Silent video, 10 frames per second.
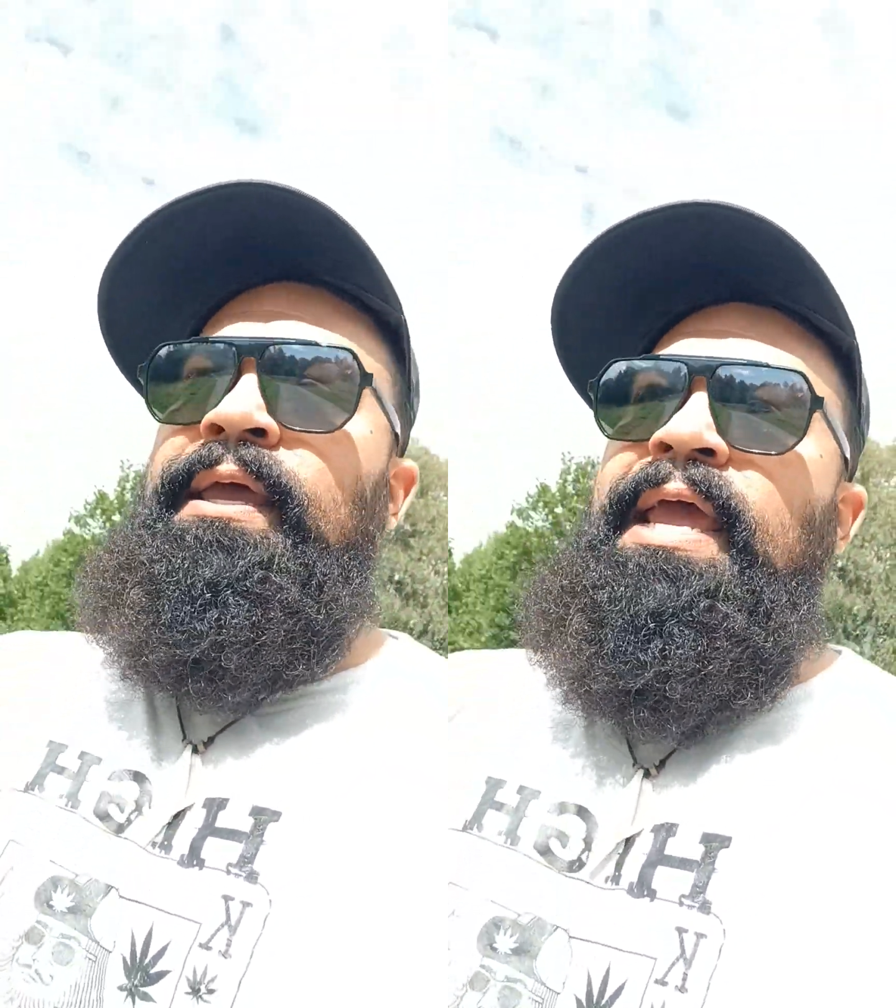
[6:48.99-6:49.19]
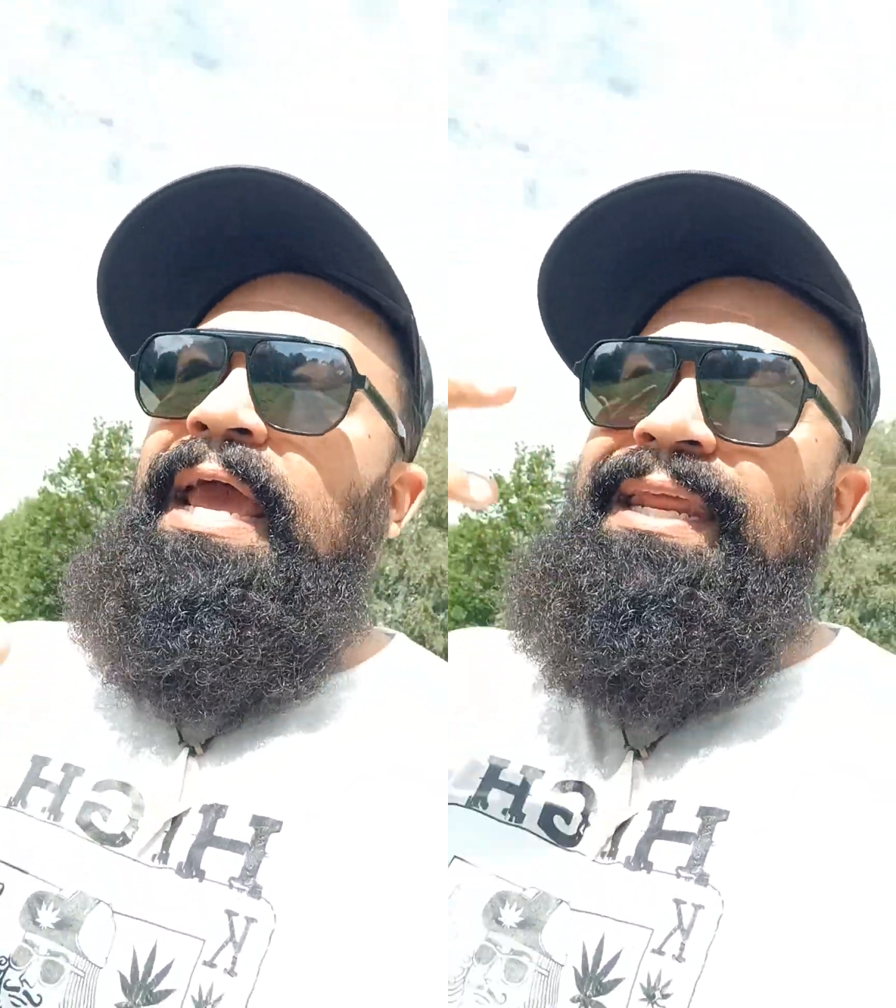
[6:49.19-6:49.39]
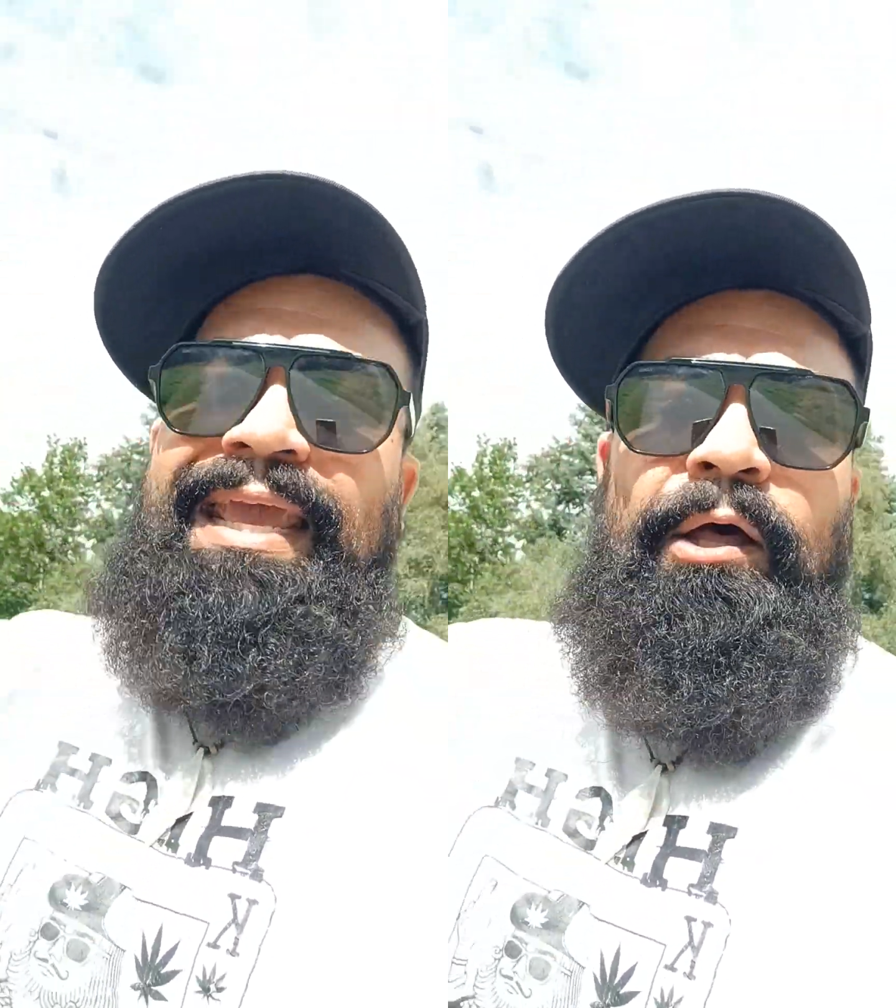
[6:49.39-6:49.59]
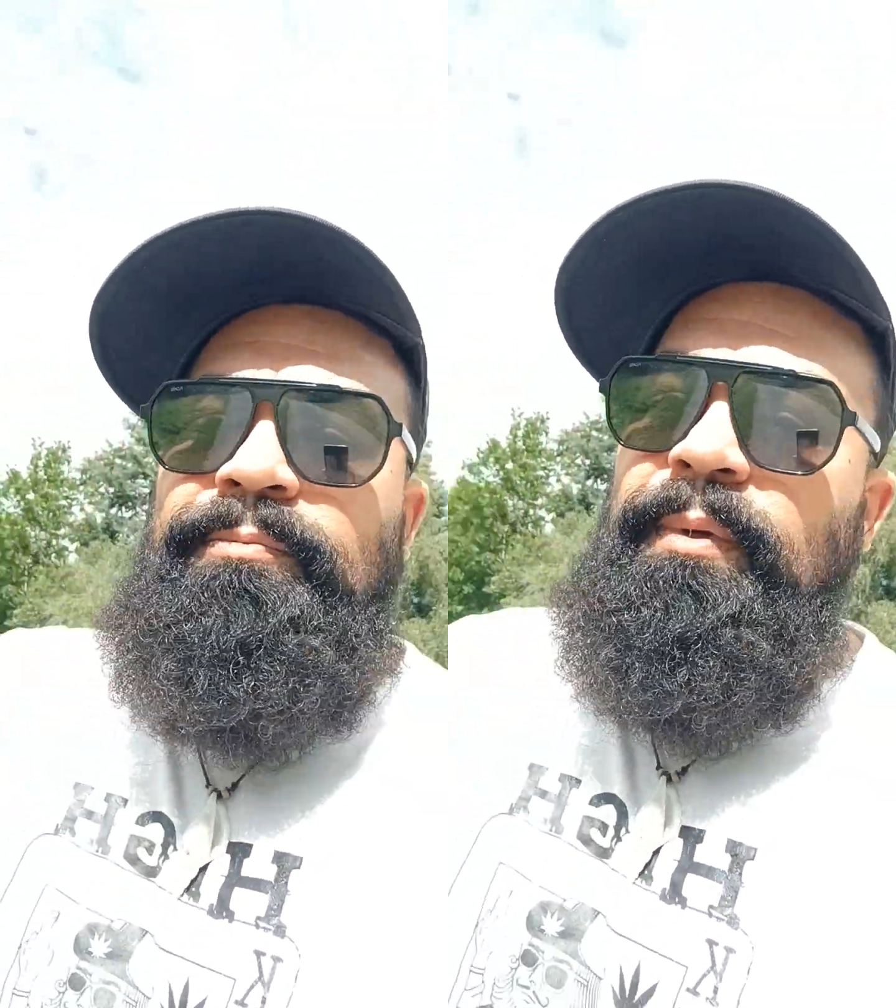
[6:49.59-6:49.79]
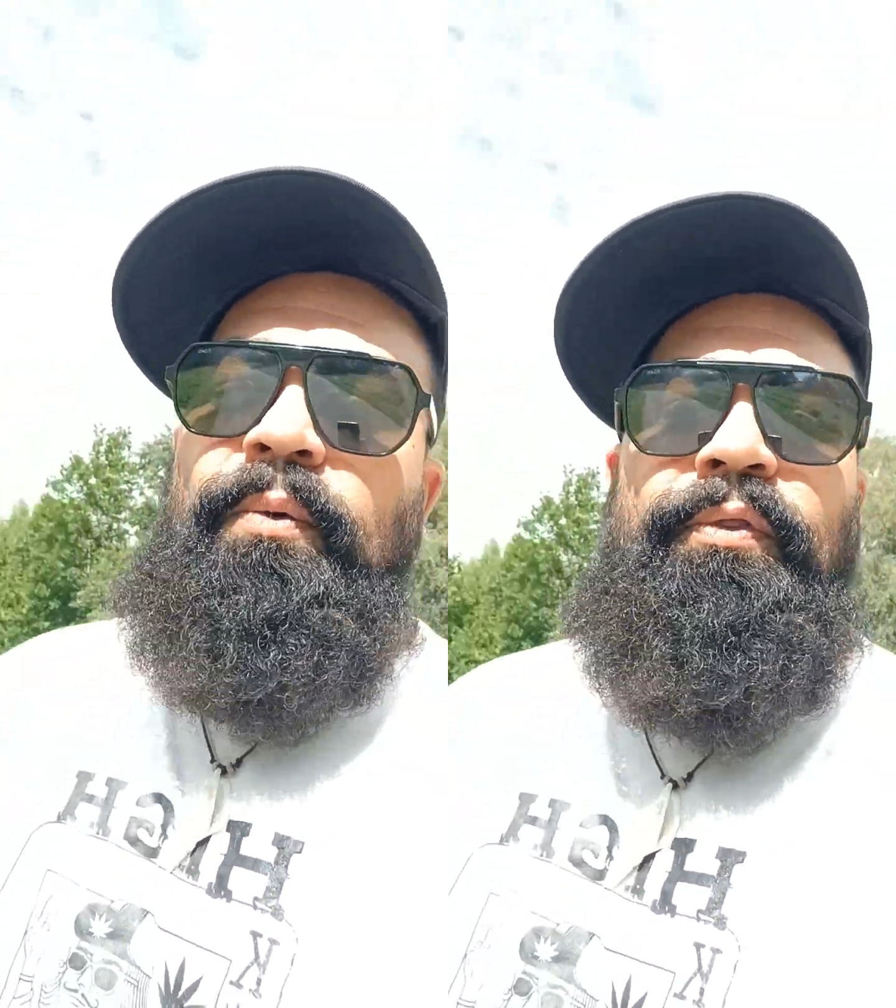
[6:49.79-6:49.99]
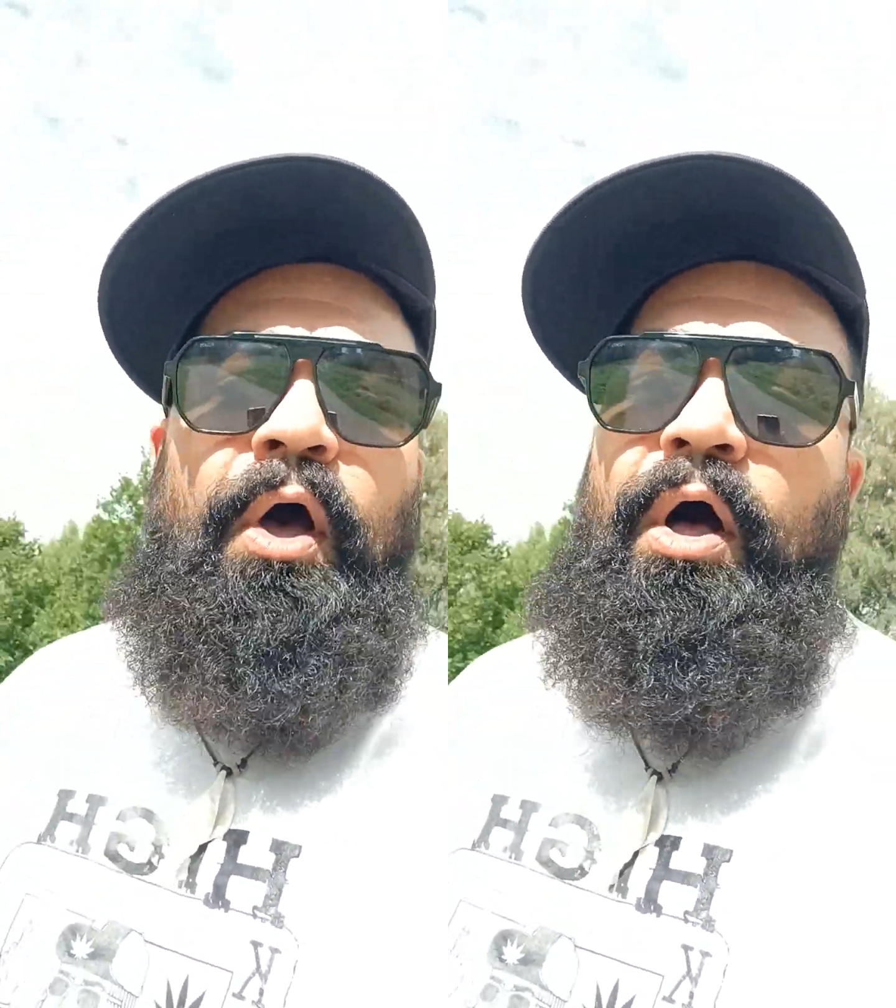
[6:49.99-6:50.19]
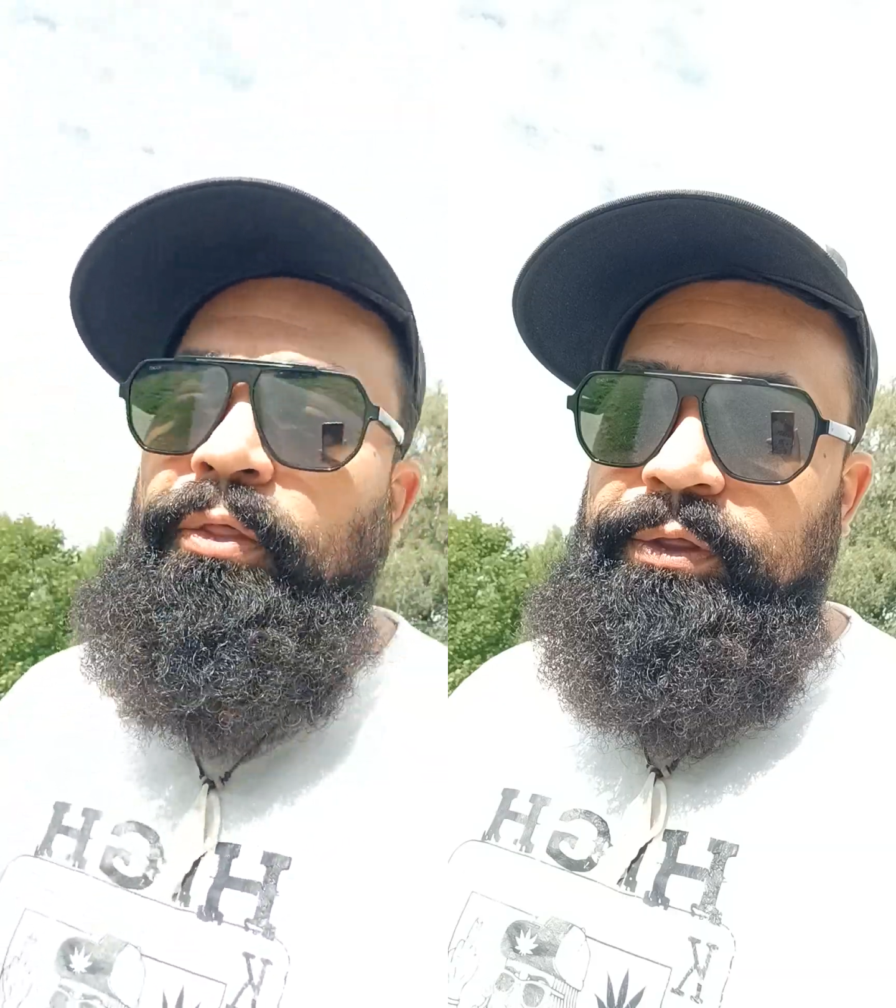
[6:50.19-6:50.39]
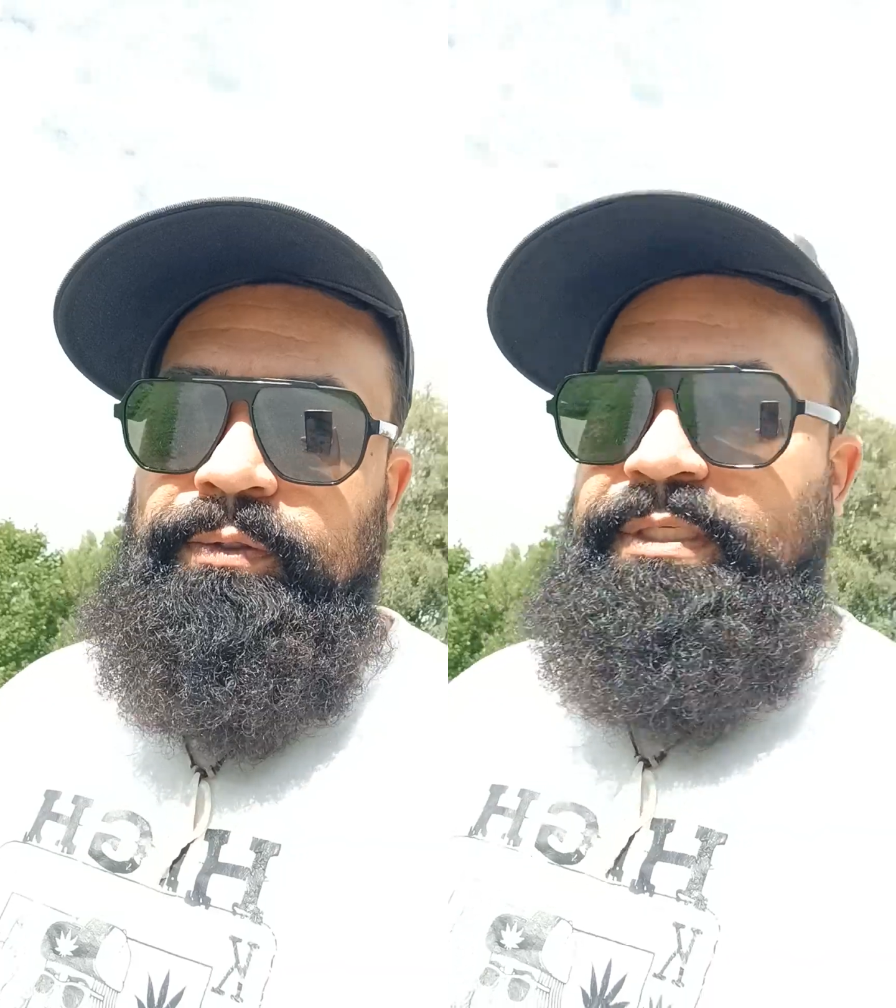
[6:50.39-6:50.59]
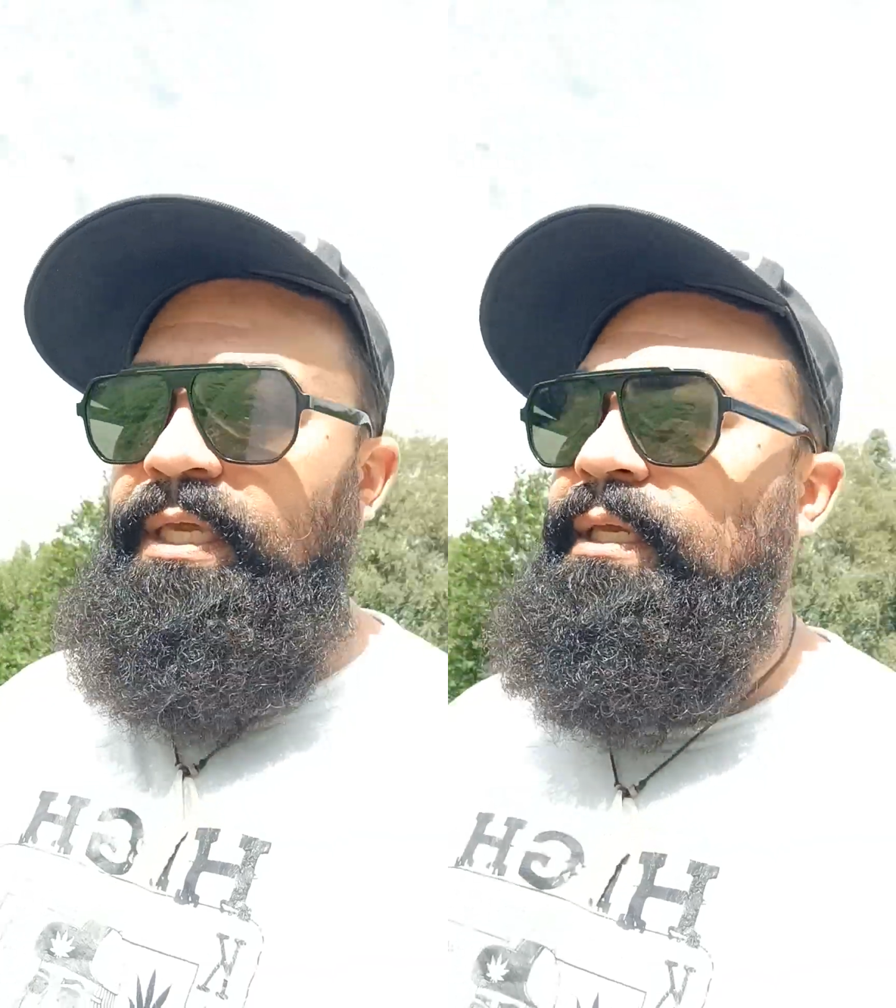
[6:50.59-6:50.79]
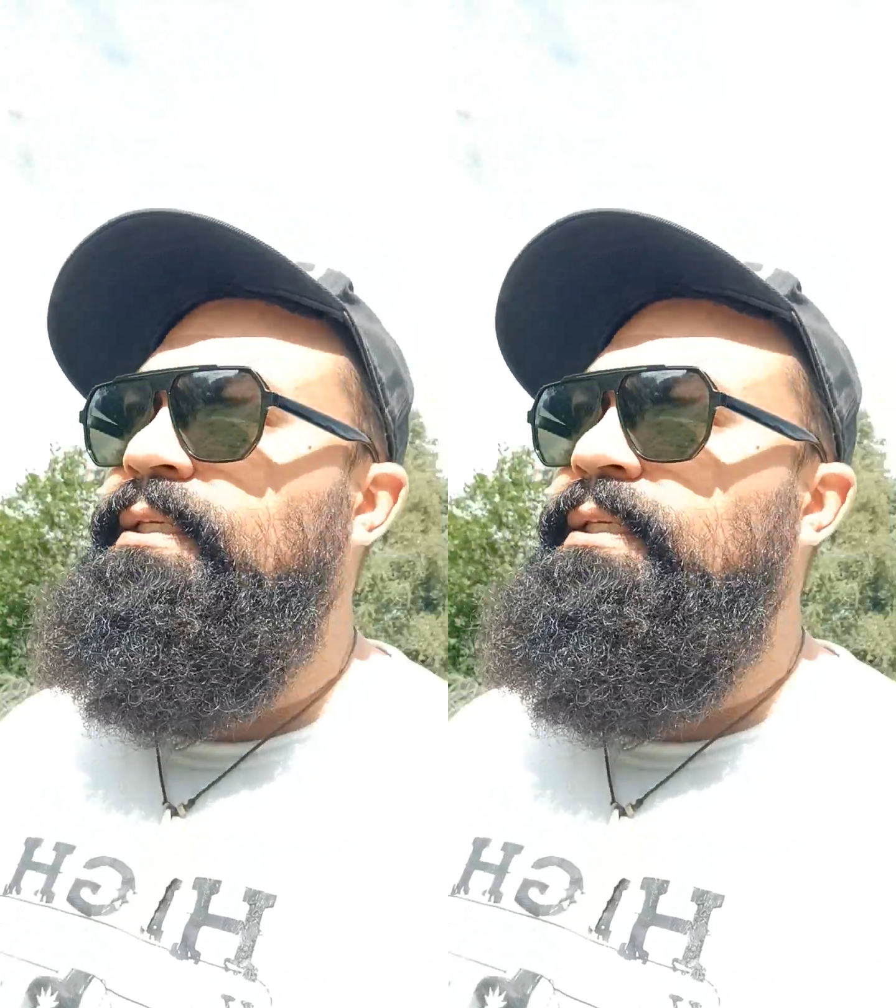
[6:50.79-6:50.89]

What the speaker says: And he helped me with all those things.